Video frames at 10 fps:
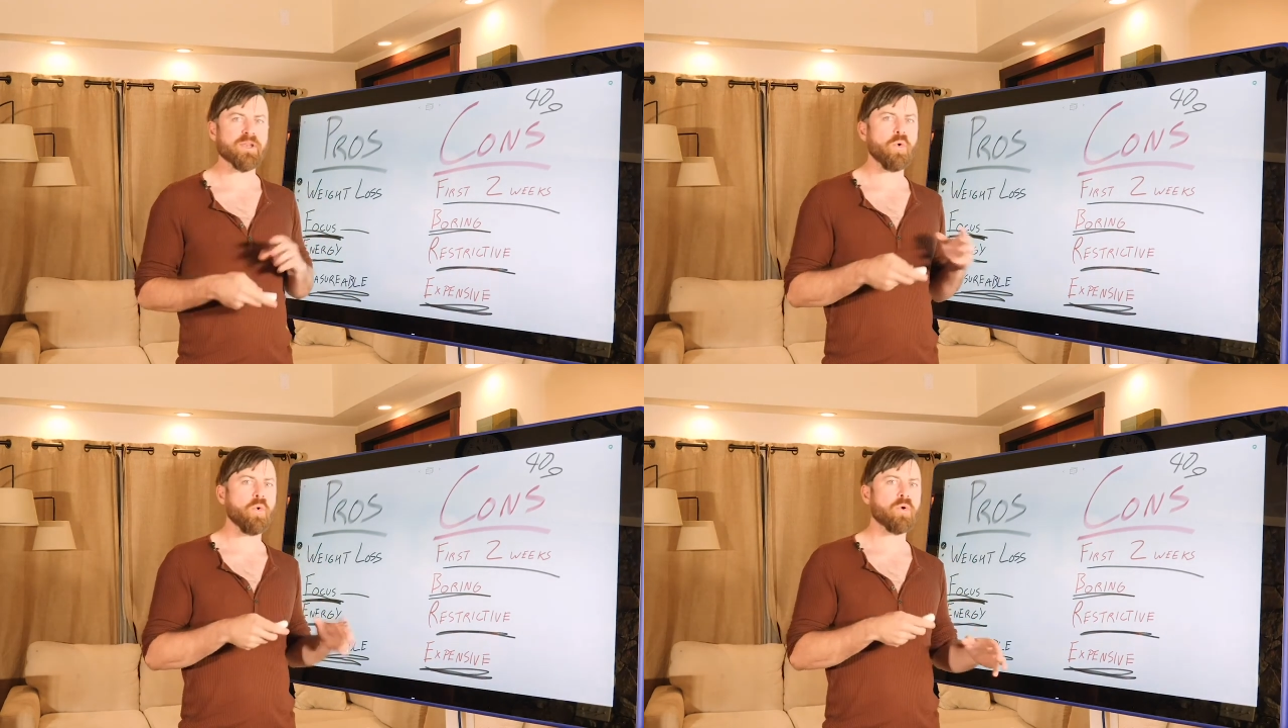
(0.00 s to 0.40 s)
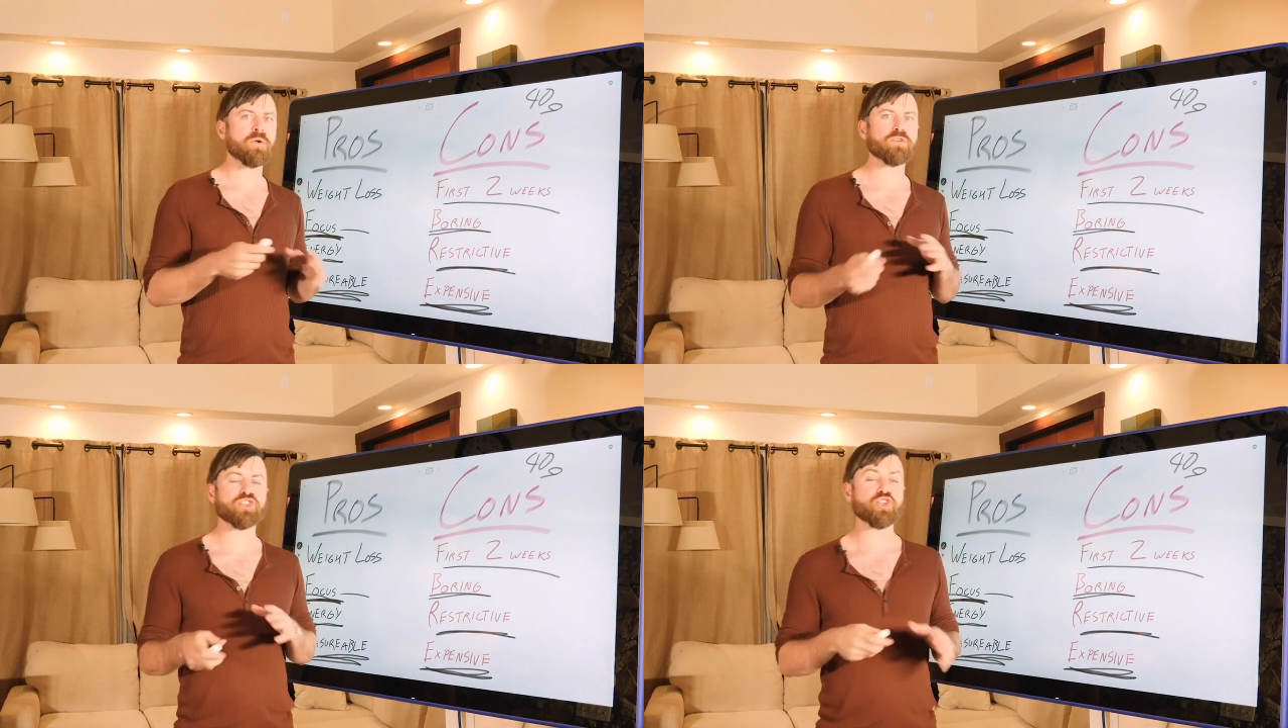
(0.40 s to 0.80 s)
in
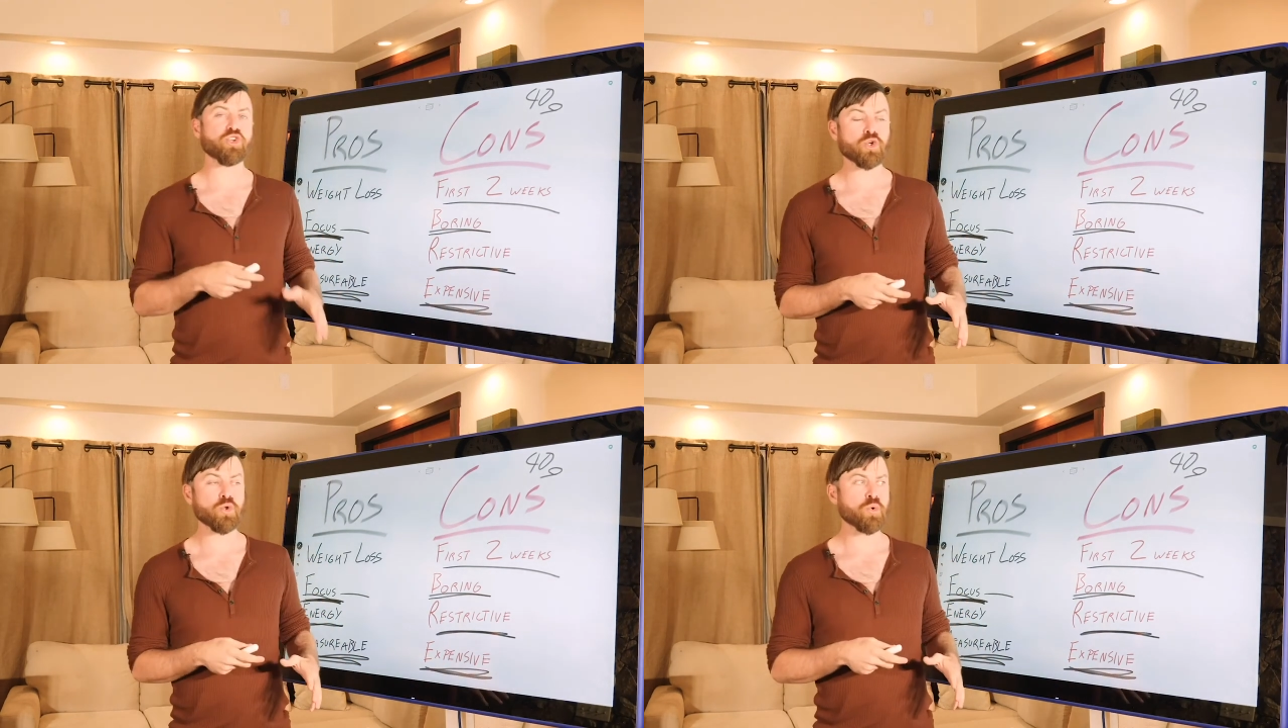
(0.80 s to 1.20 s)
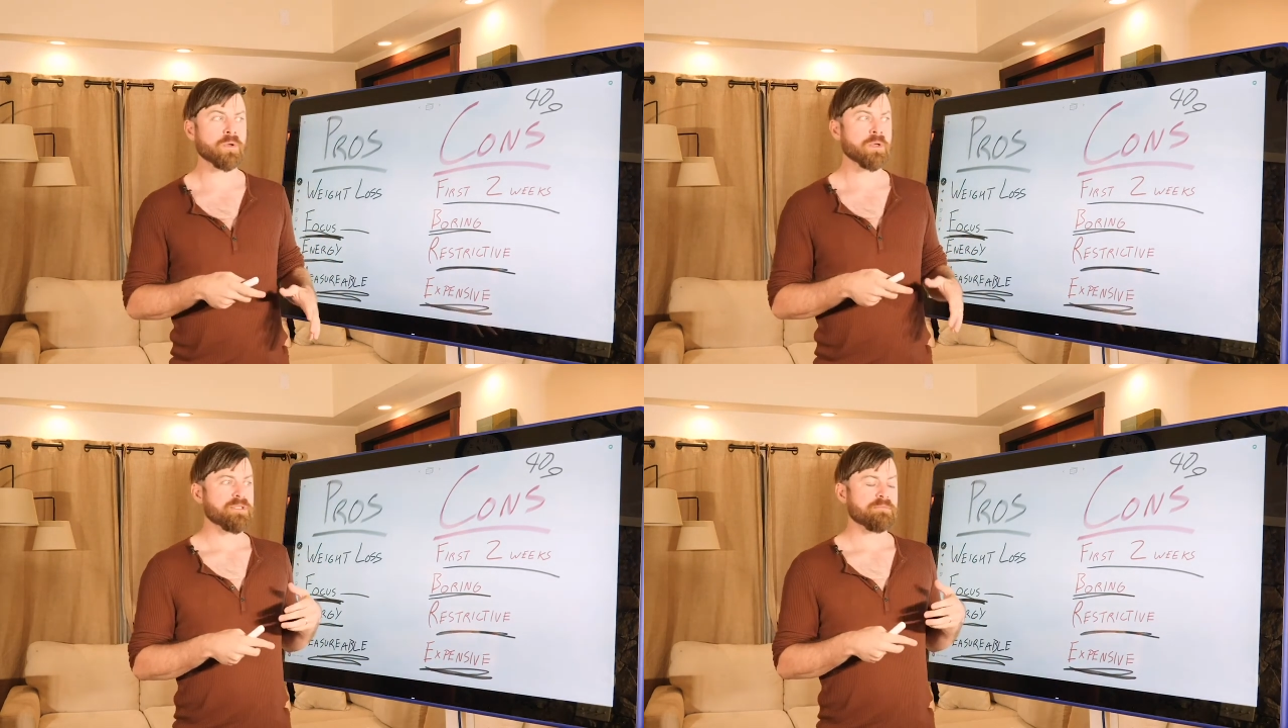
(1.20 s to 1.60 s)
order
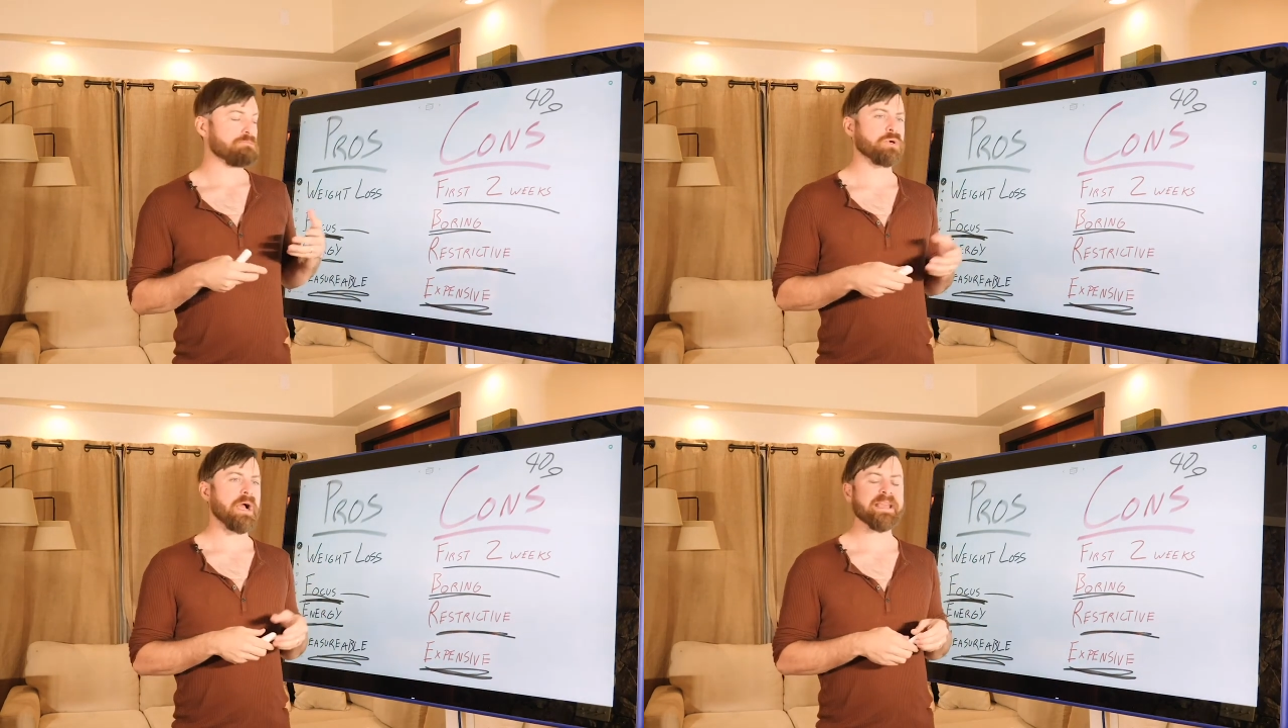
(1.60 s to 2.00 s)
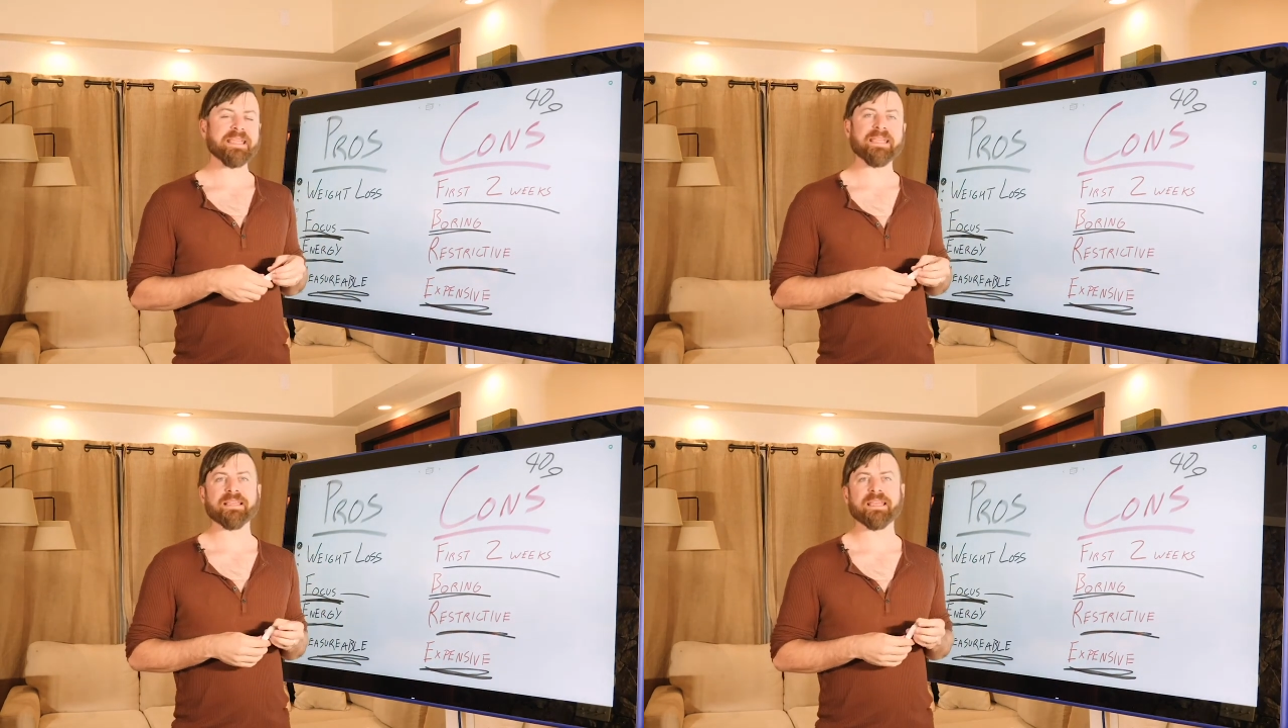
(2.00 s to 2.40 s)
to just try
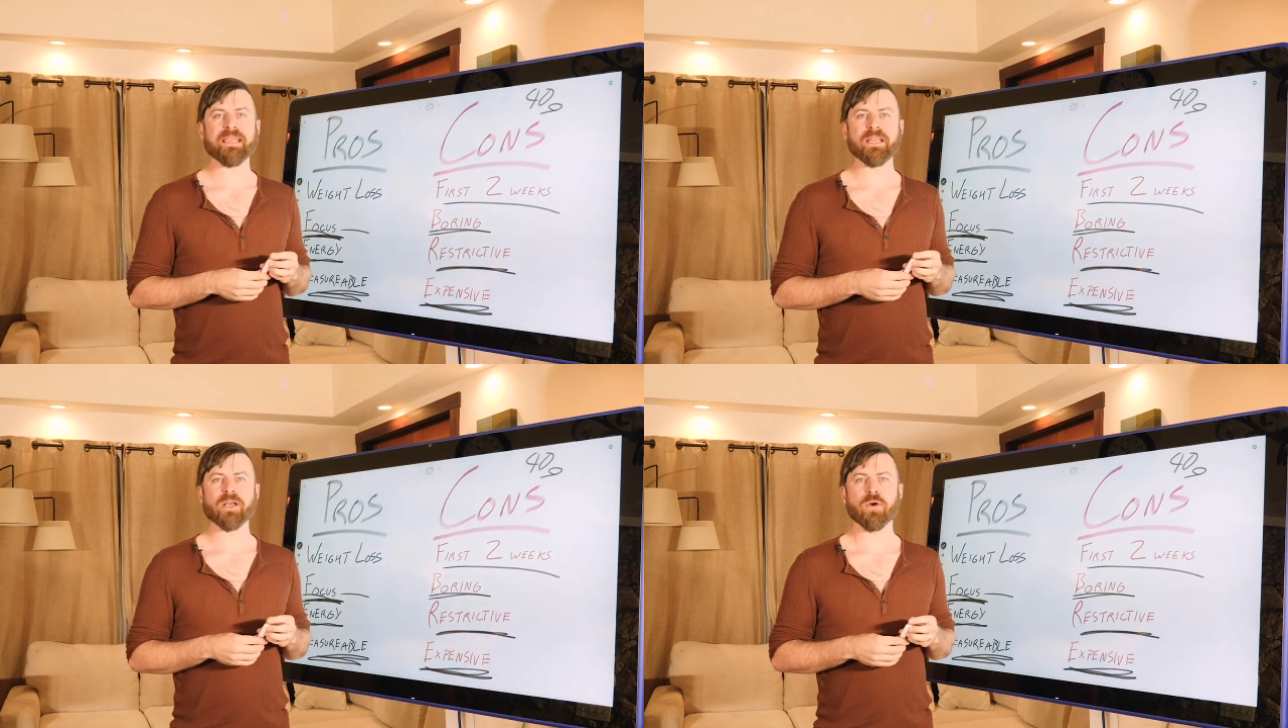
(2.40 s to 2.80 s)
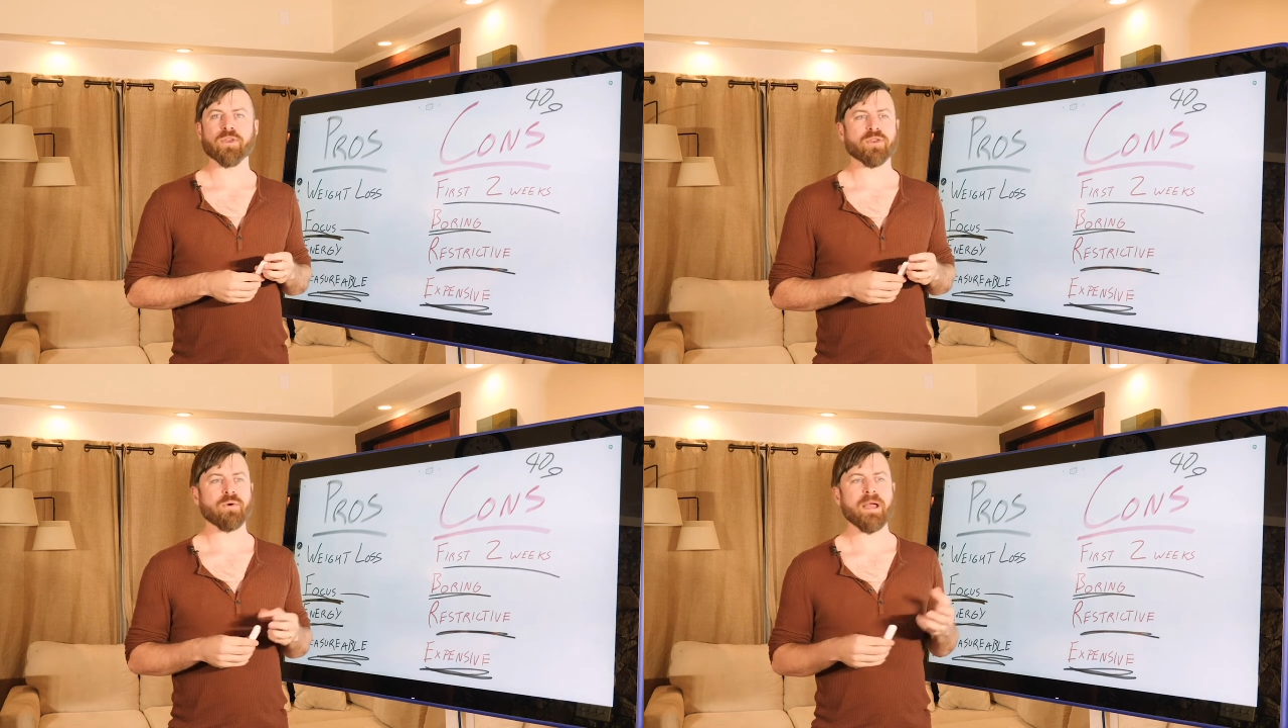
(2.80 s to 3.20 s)
to eat
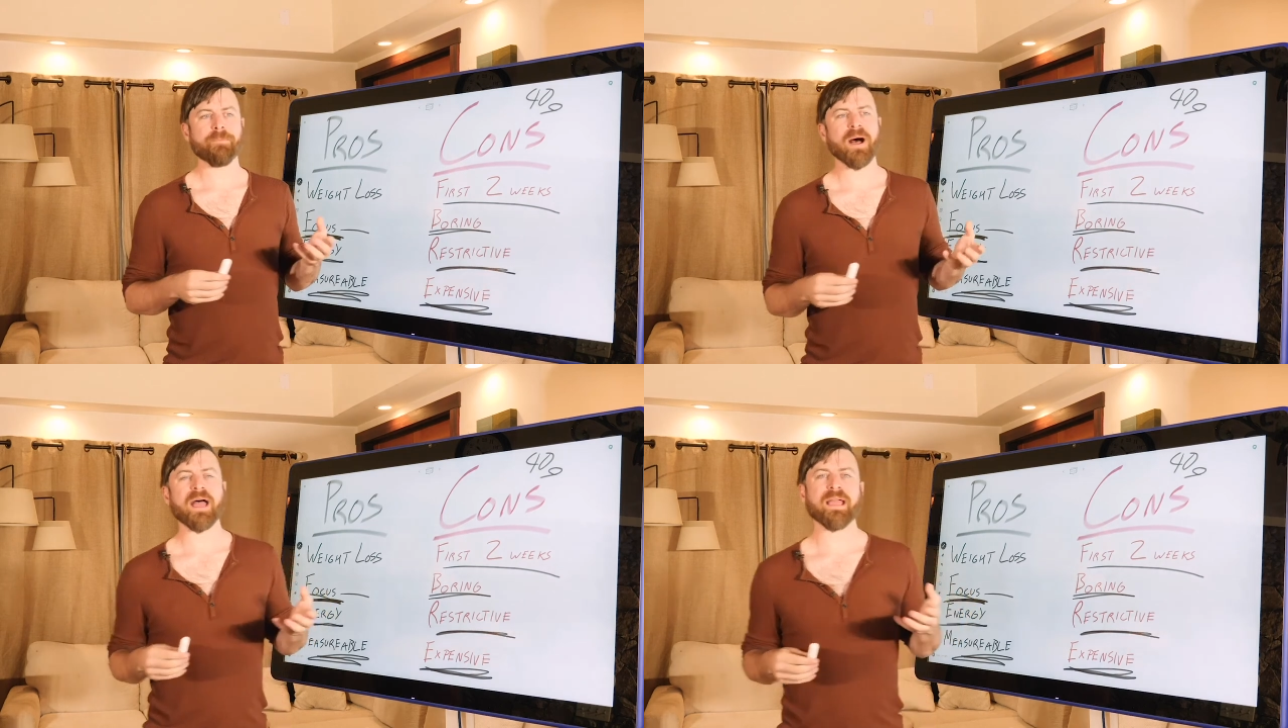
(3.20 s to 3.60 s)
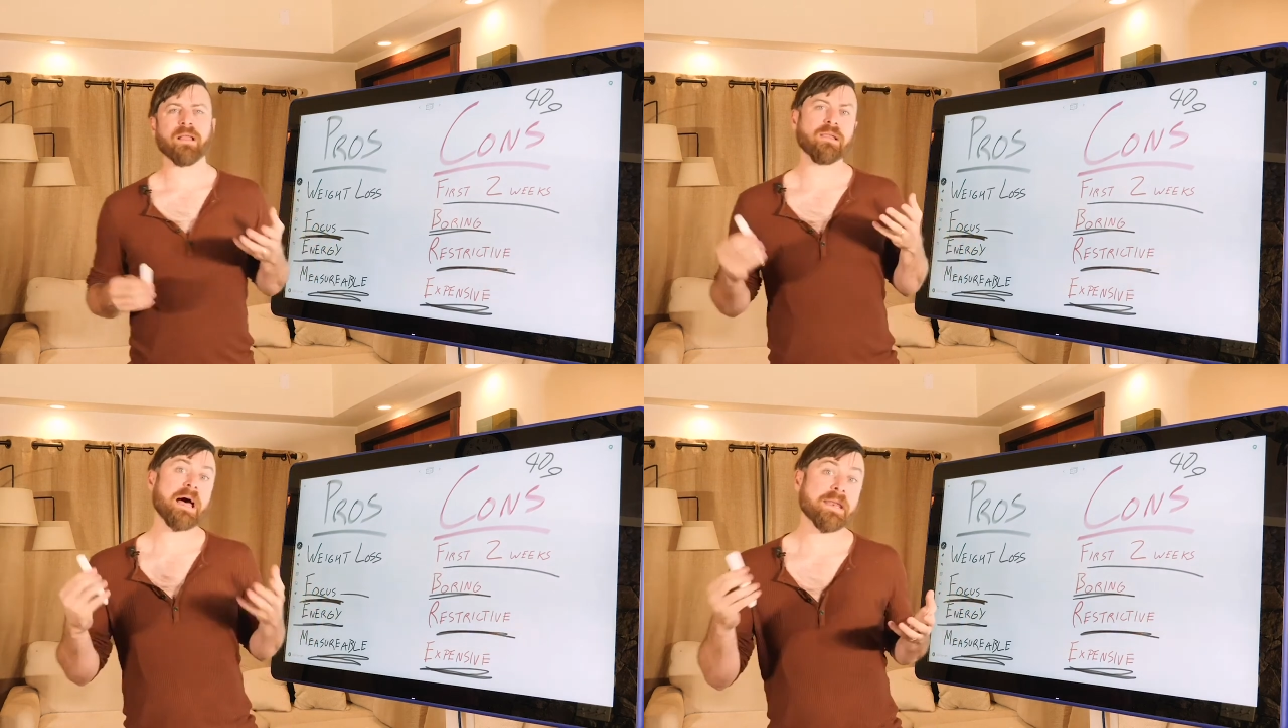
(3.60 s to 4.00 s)
keto, you know, I buy
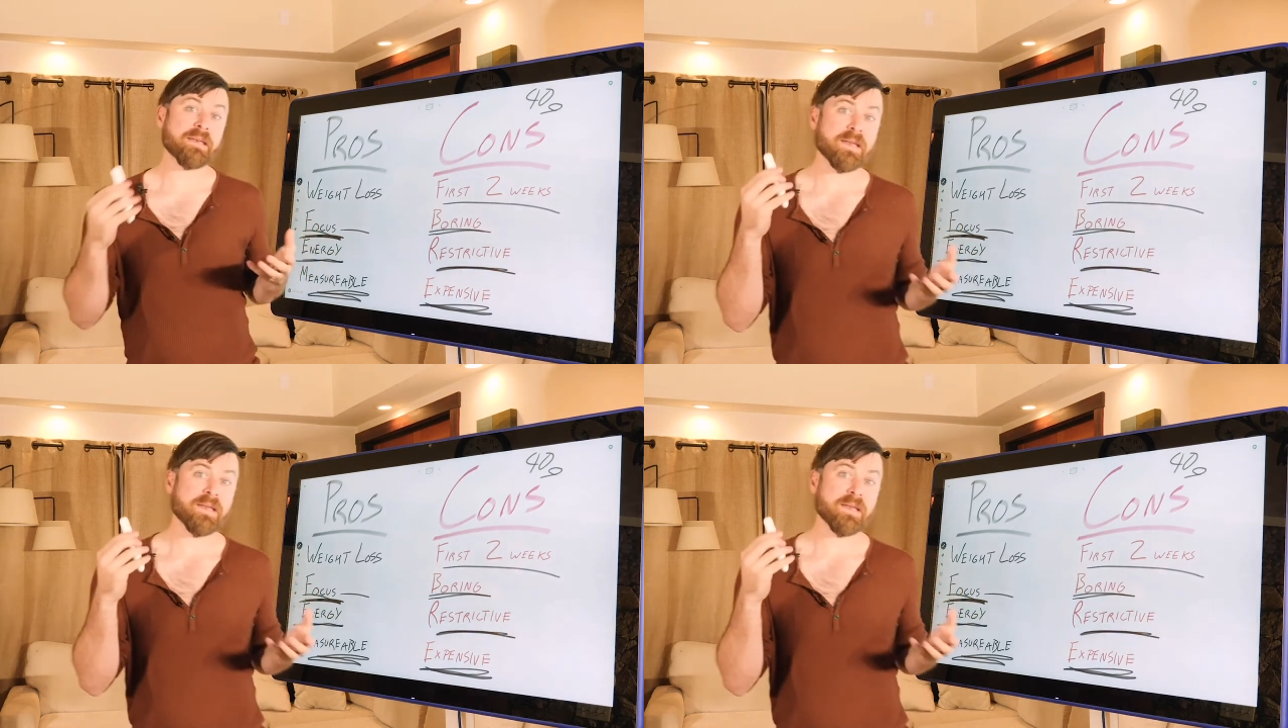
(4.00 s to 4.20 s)
a lot of